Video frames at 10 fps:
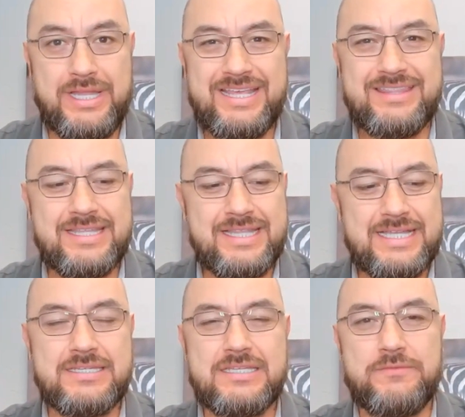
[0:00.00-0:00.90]
And I think
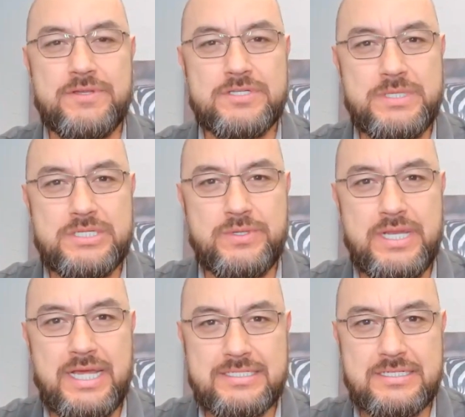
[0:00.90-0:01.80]
that's the difference
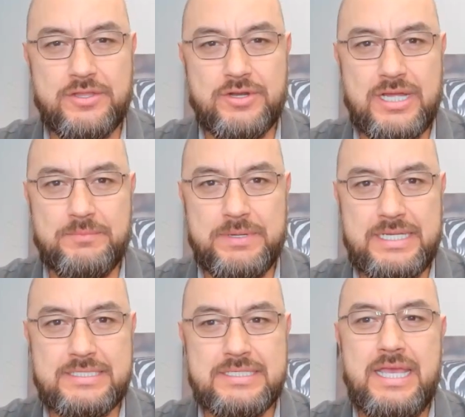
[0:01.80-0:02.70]
between us and other
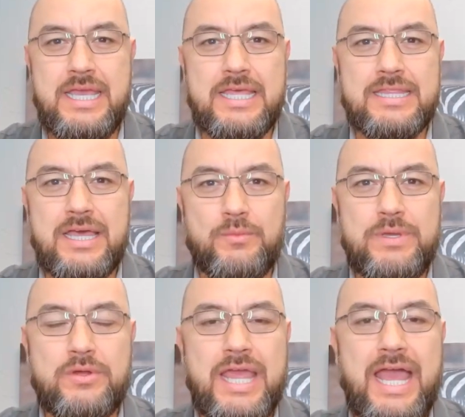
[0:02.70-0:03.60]
companies, that we
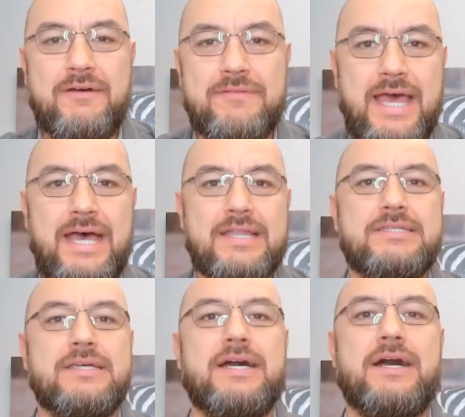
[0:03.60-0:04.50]
don't have that